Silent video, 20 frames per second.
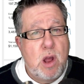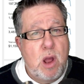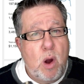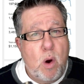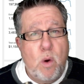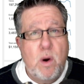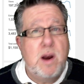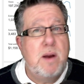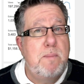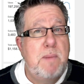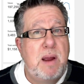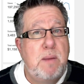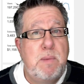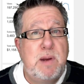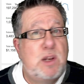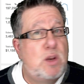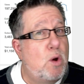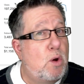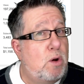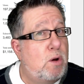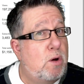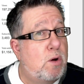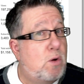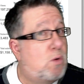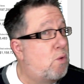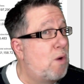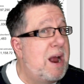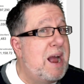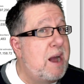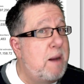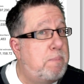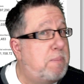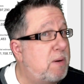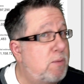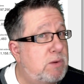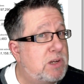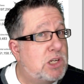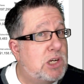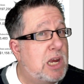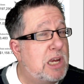or it might be total crap, in
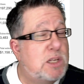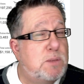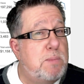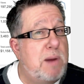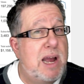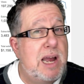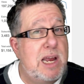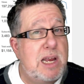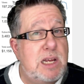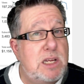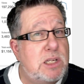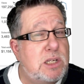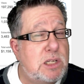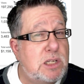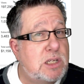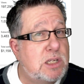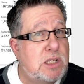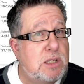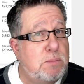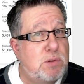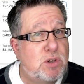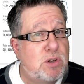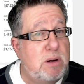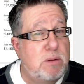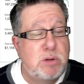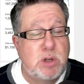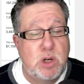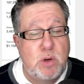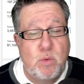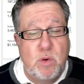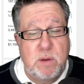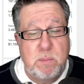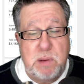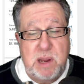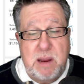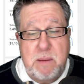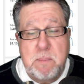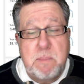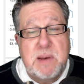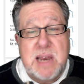which case my subscription would
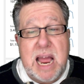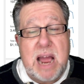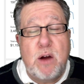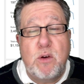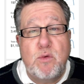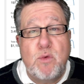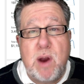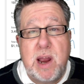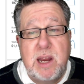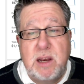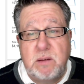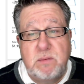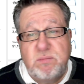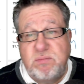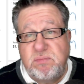be downright,